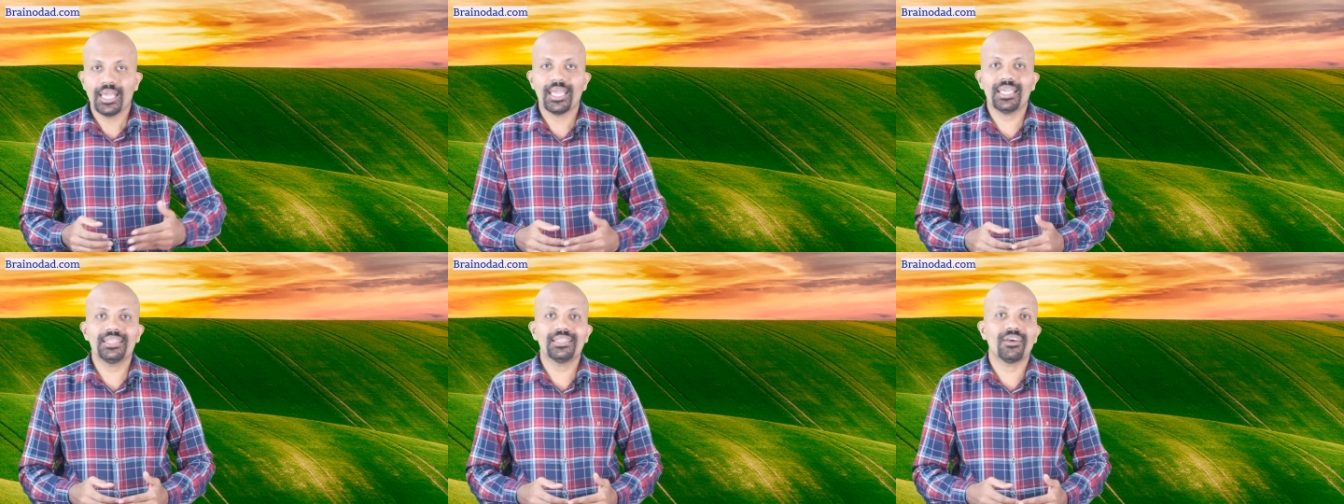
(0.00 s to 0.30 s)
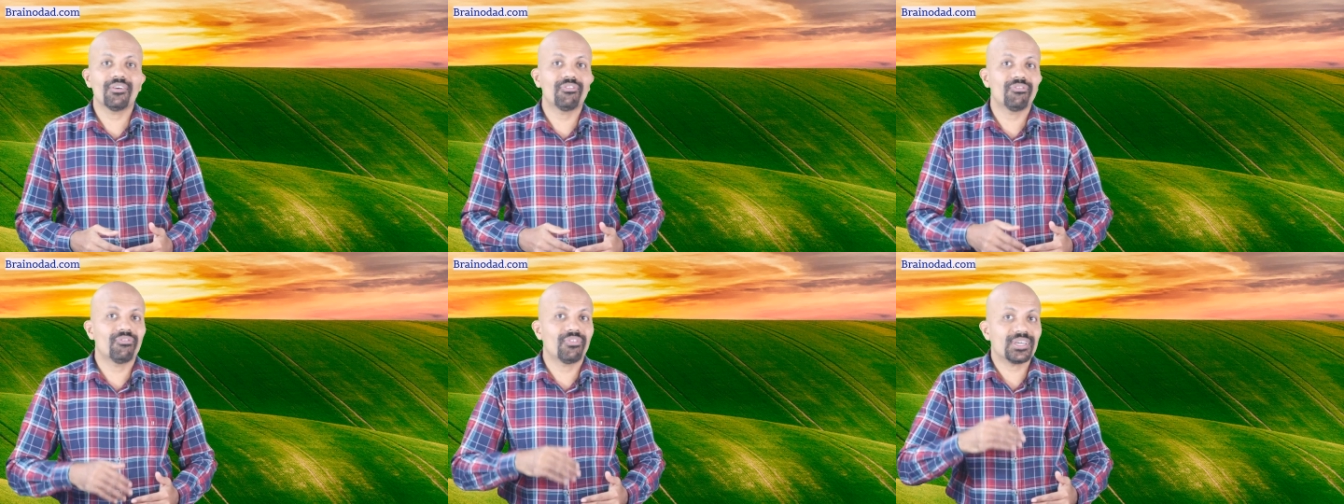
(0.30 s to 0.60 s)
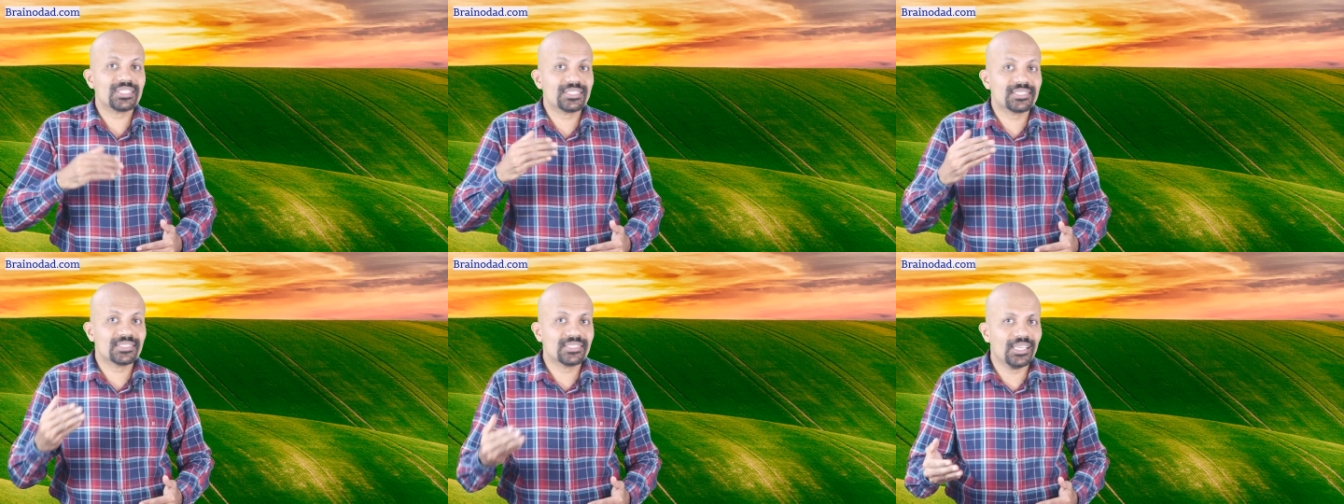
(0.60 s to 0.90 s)
In the
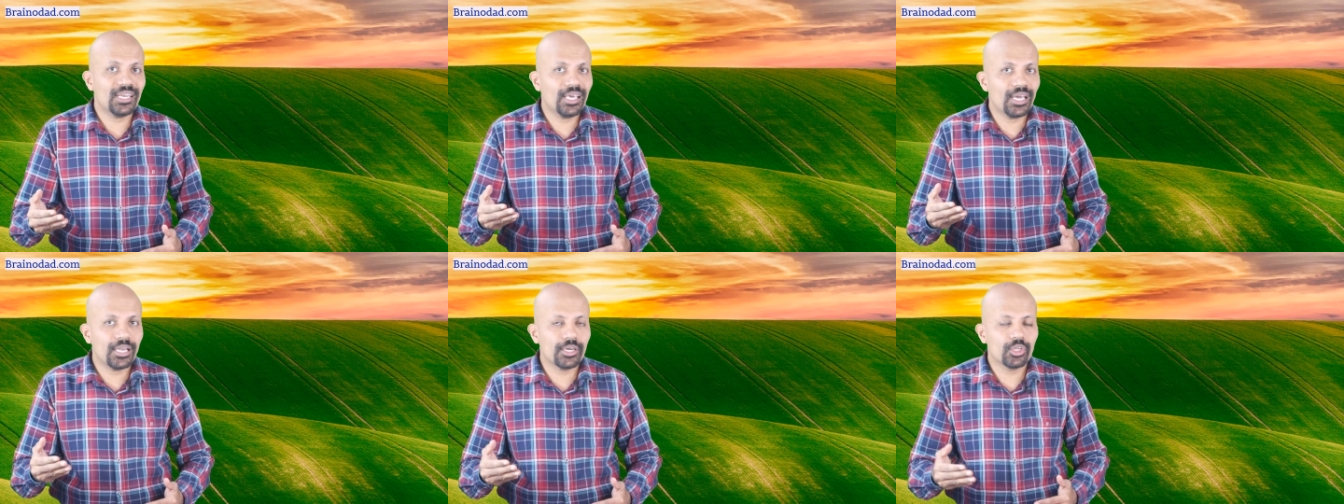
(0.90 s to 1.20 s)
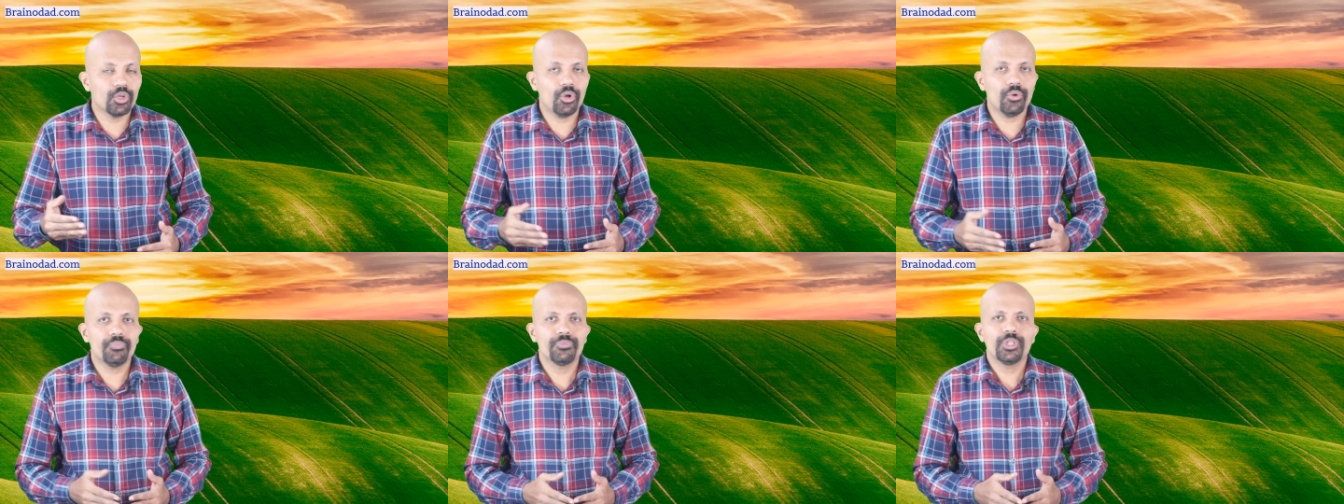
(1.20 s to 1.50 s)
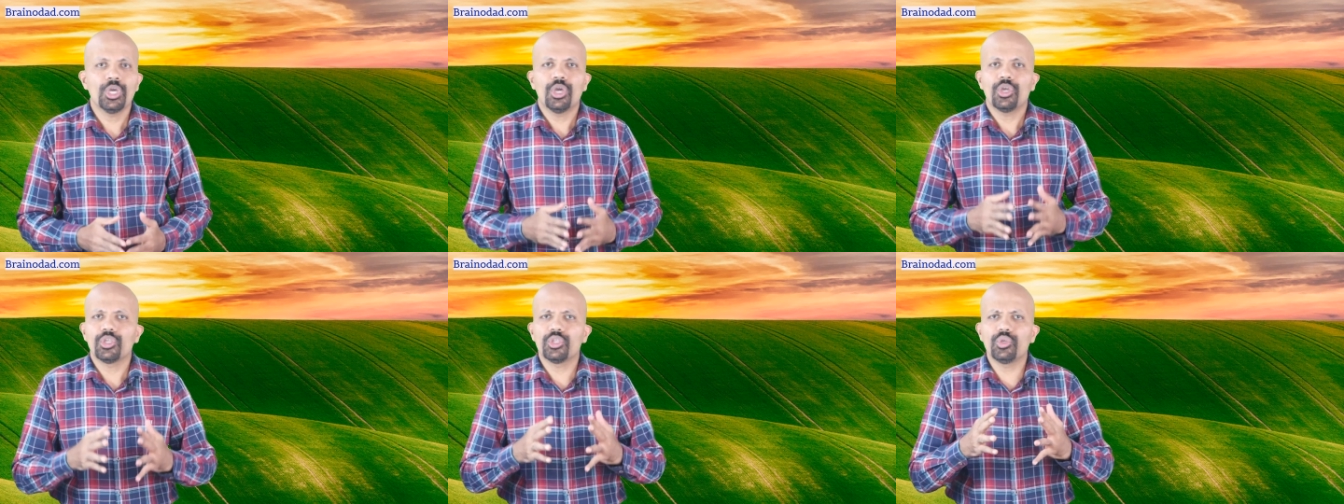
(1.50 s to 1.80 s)
first scenario,
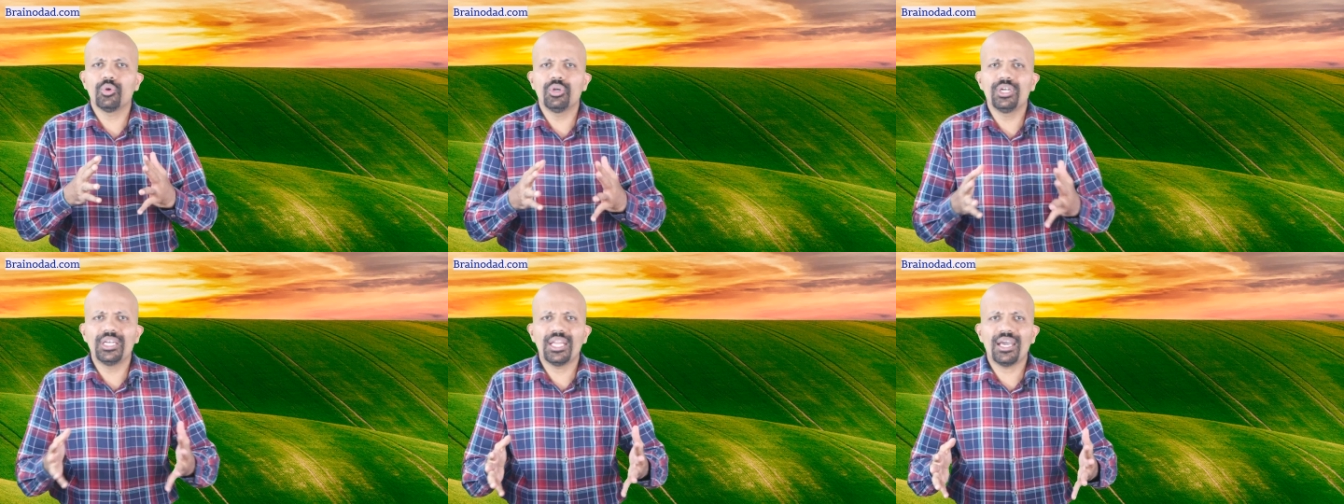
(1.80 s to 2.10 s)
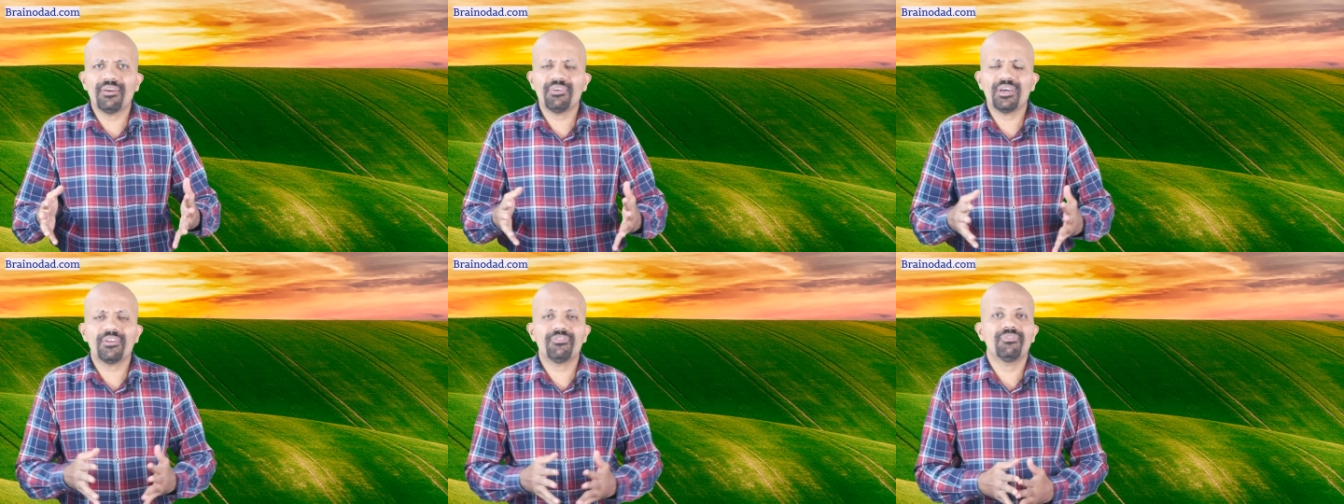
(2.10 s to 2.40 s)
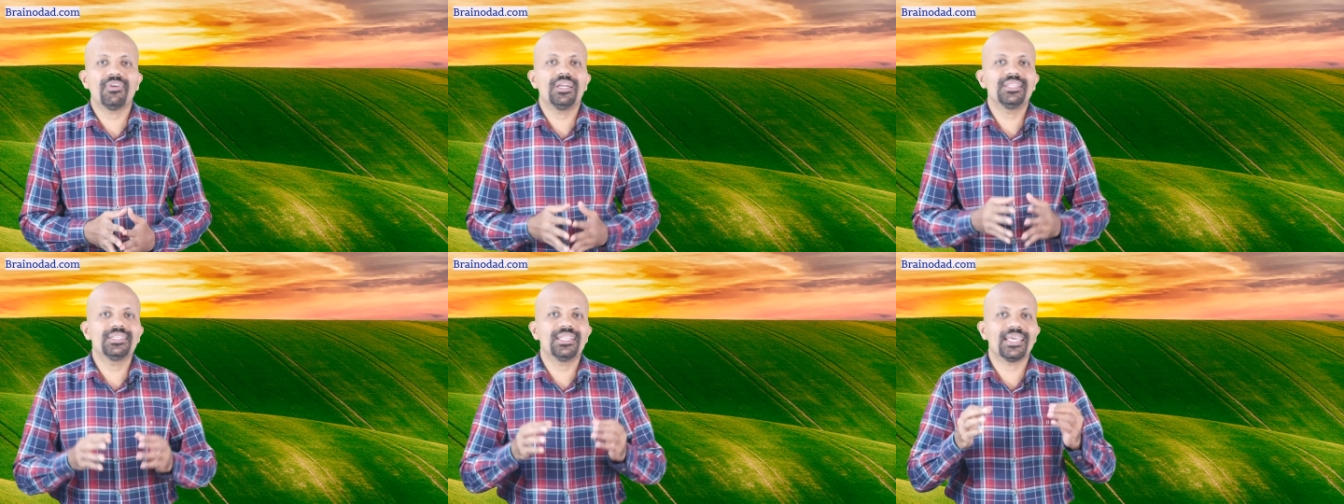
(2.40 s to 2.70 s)
you never
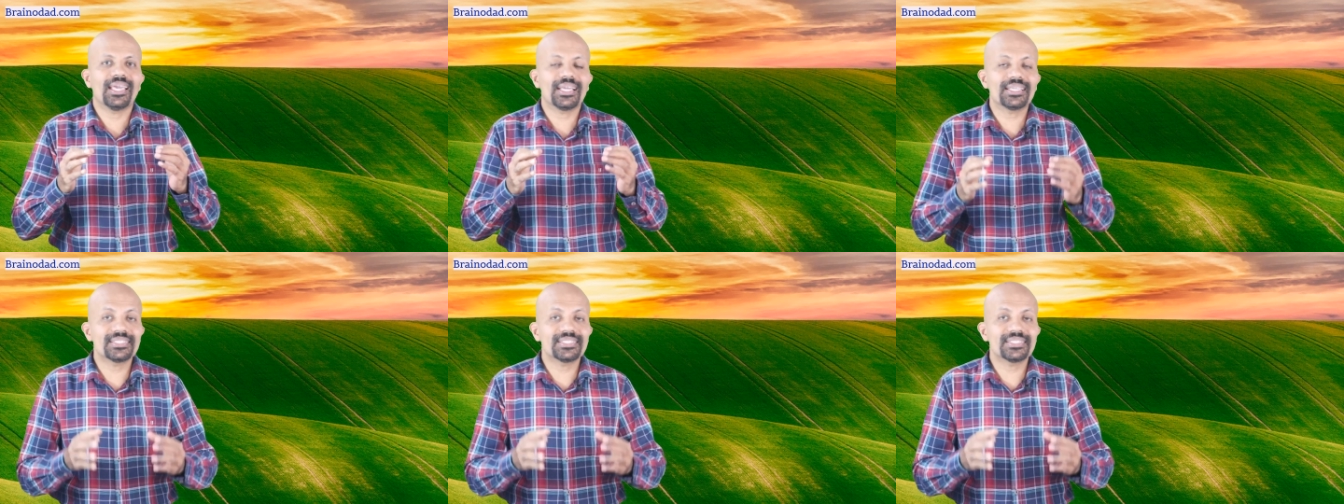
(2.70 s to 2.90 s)
felt the